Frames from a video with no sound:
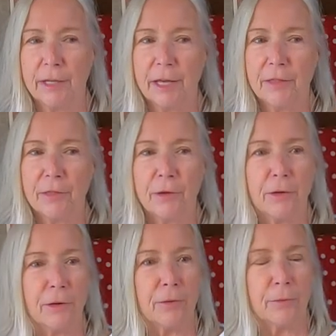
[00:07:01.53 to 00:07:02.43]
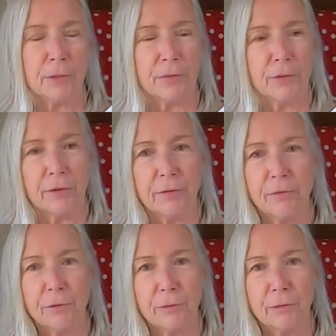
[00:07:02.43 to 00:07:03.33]
There was very
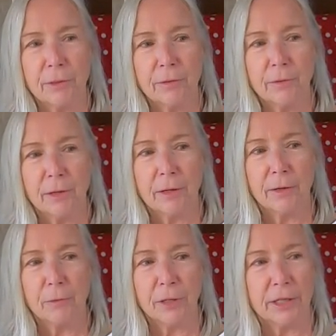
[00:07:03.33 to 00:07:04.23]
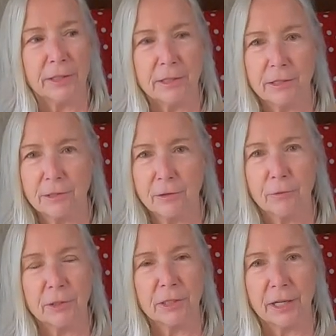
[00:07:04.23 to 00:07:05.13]
few winds, so it
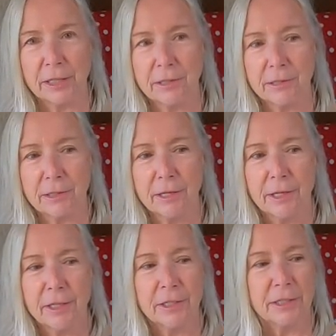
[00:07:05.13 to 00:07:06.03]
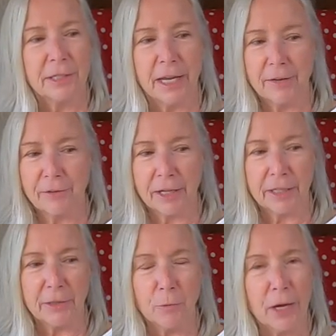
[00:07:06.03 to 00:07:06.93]
was nice. Didn't have
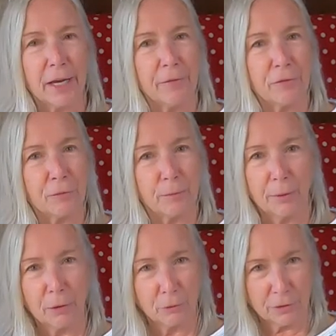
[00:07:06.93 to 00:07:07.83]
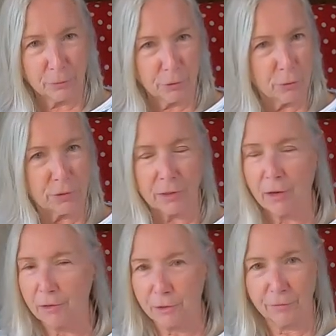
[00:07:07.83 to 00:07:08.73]
any waves from boats, which was
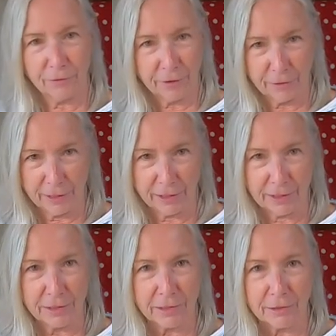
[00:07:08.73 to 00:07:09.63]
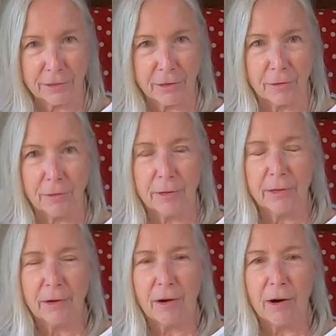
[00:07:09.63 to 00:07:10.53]
also very nice. So
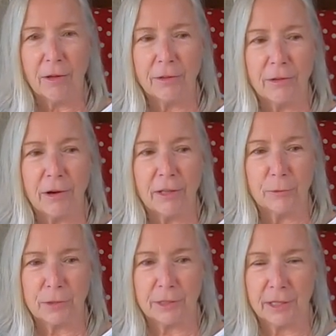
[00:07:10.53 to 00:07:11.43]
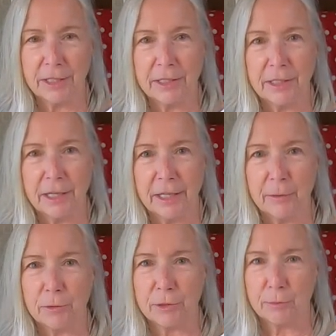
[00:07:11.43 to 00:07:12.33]
all in all, it was a nice day. It
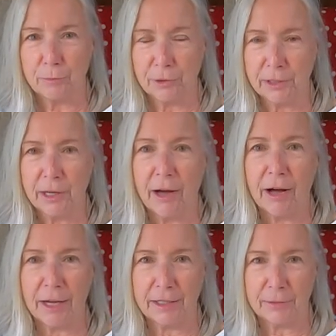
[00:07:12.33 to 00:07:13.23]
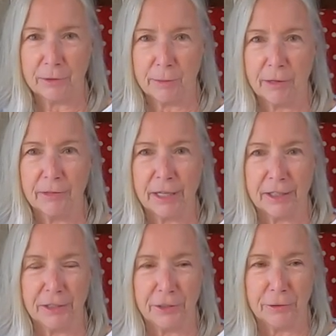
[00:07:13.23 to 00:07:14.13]
was really hot. It was about
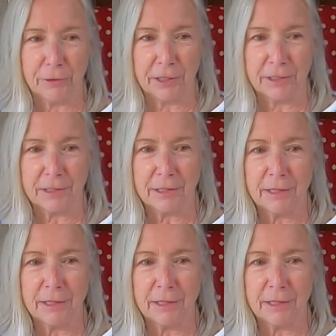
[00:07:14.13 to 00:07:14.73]
90 degrees.